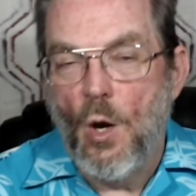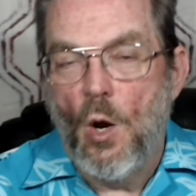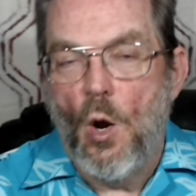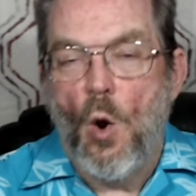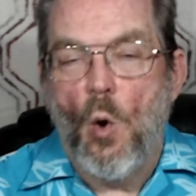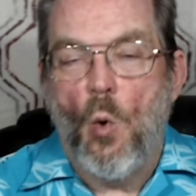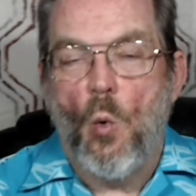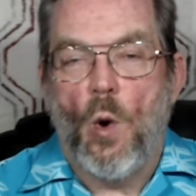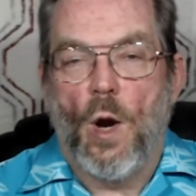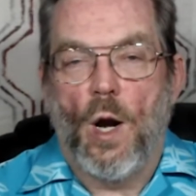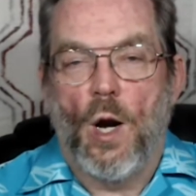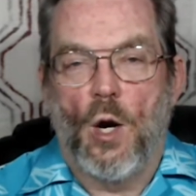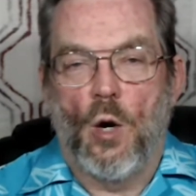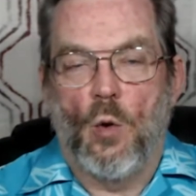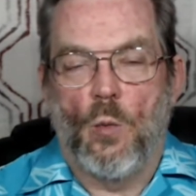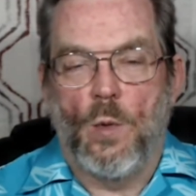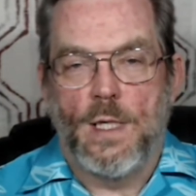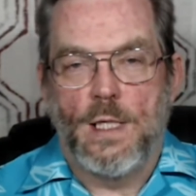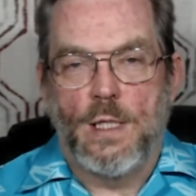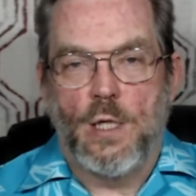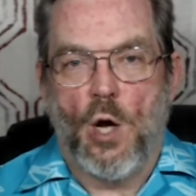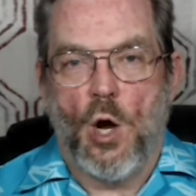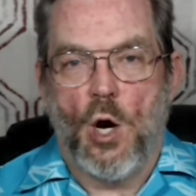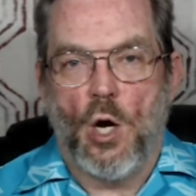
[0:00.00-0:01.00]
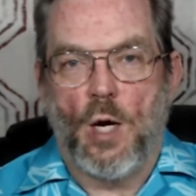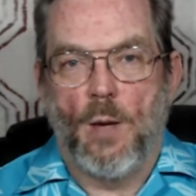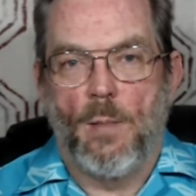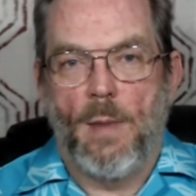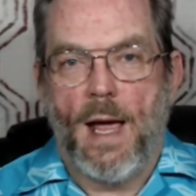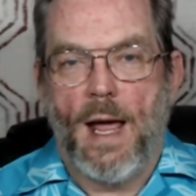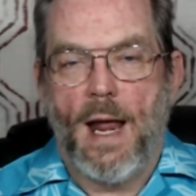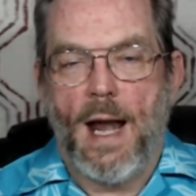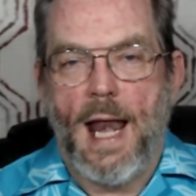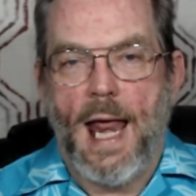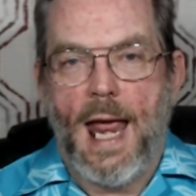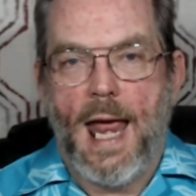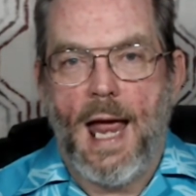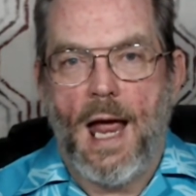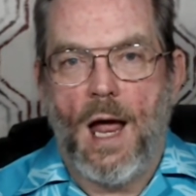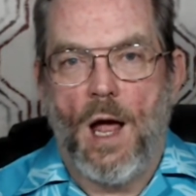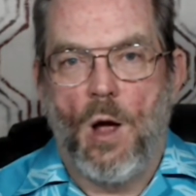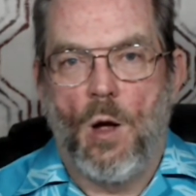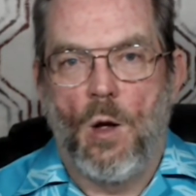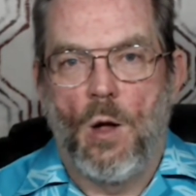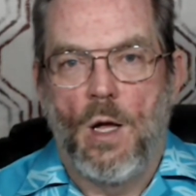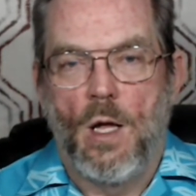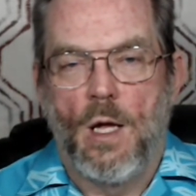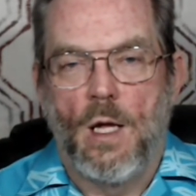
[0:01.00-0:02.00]
where we talk about how
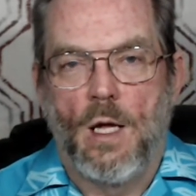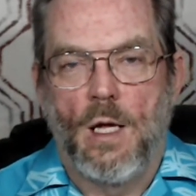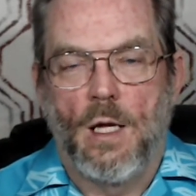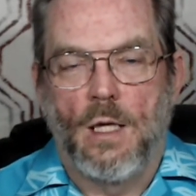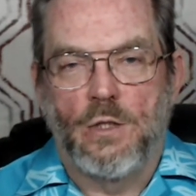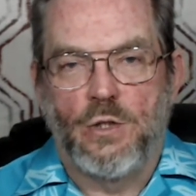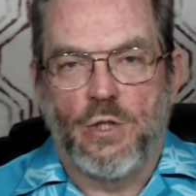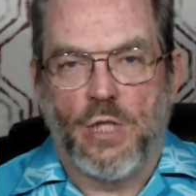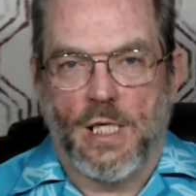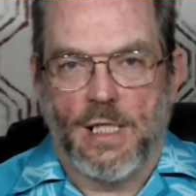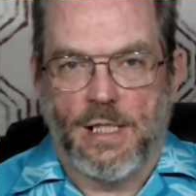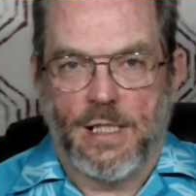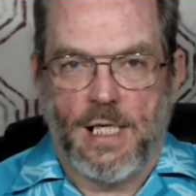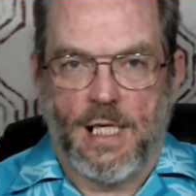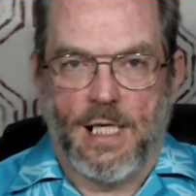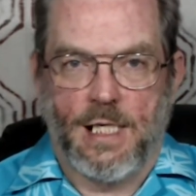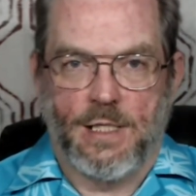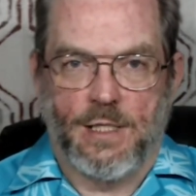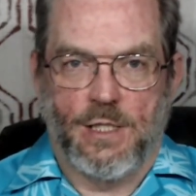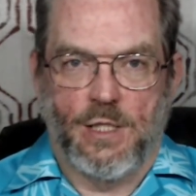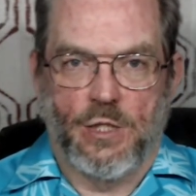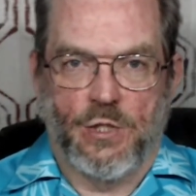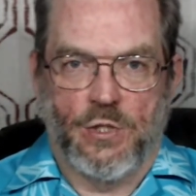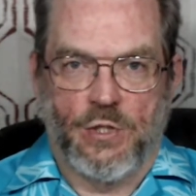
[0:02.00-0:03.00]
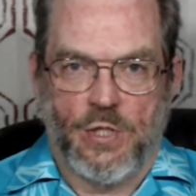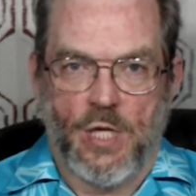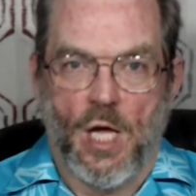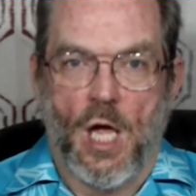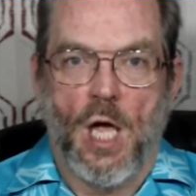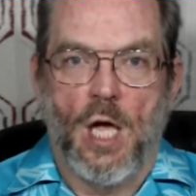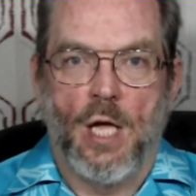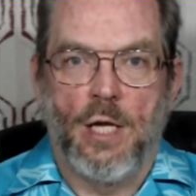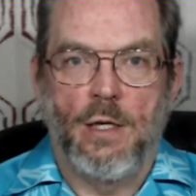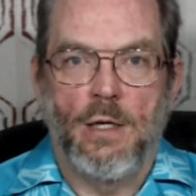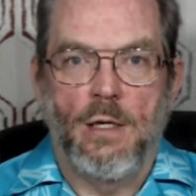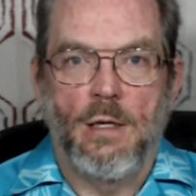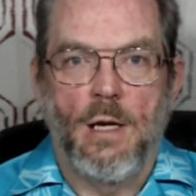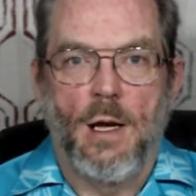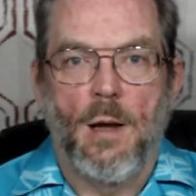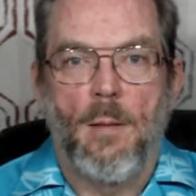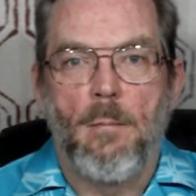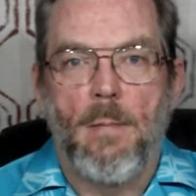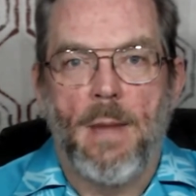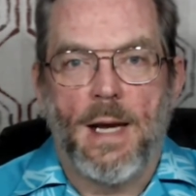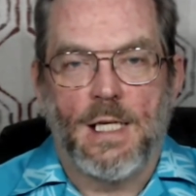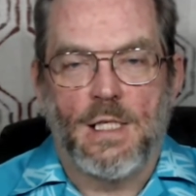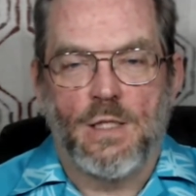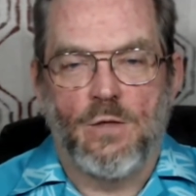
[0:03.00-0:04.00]
just as the sun
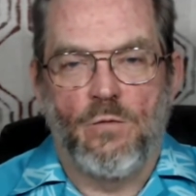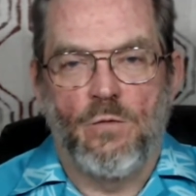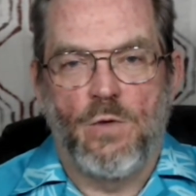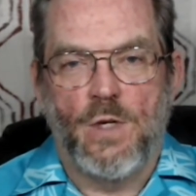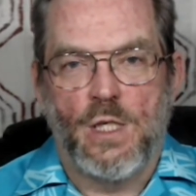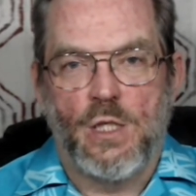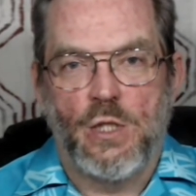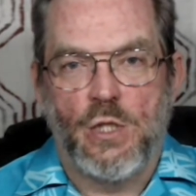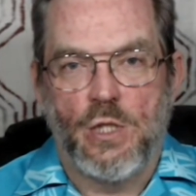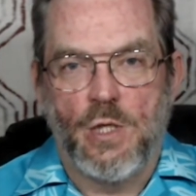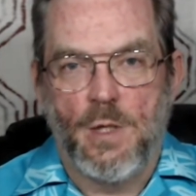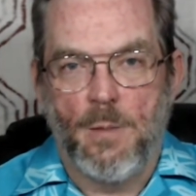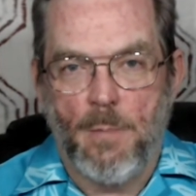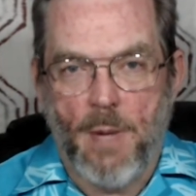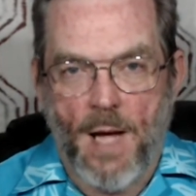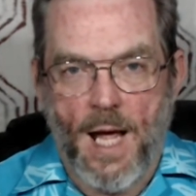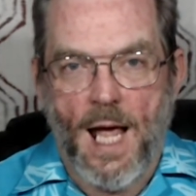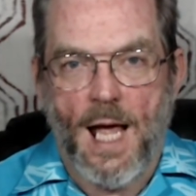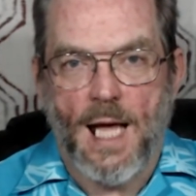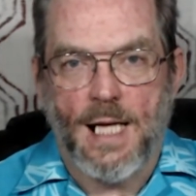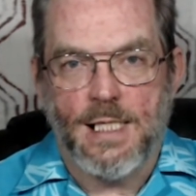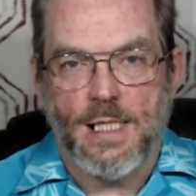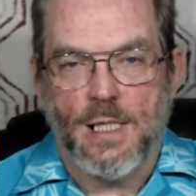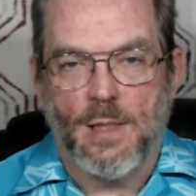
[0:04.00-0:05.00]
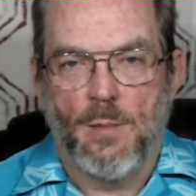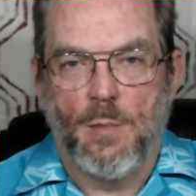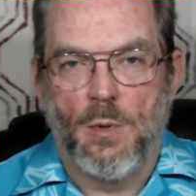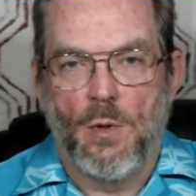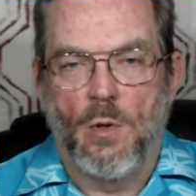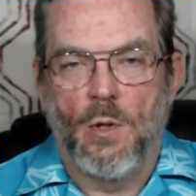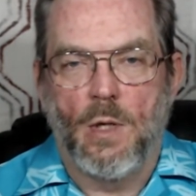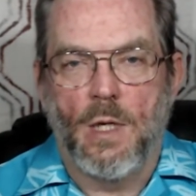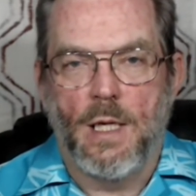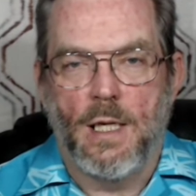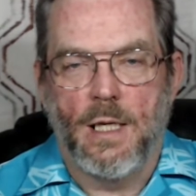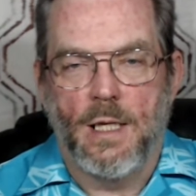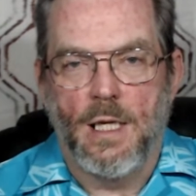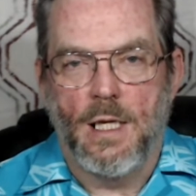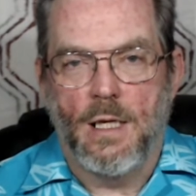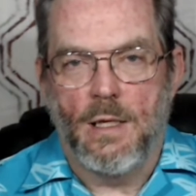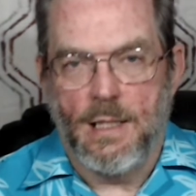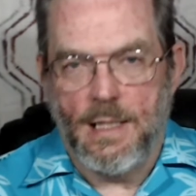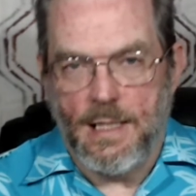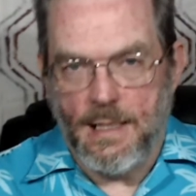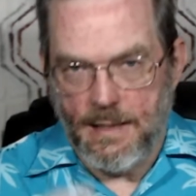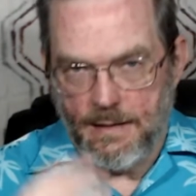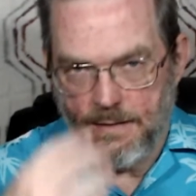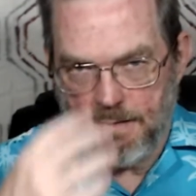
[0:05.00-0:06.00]
makes vision possible in
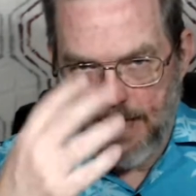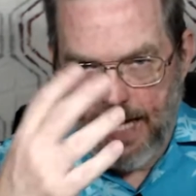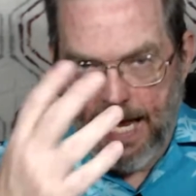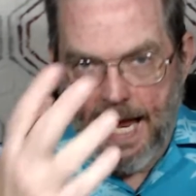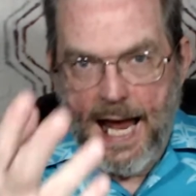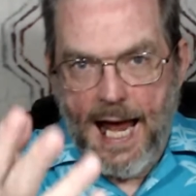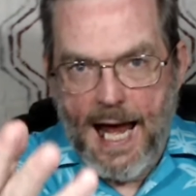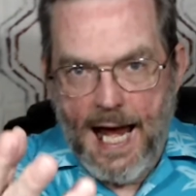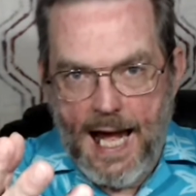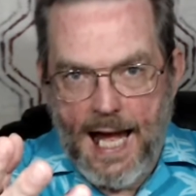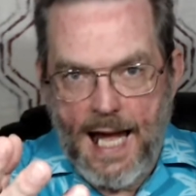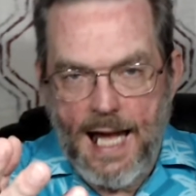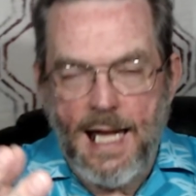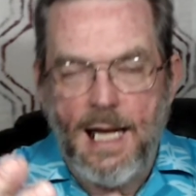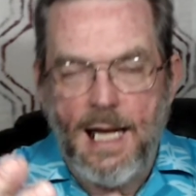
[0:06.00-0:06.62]
the eye,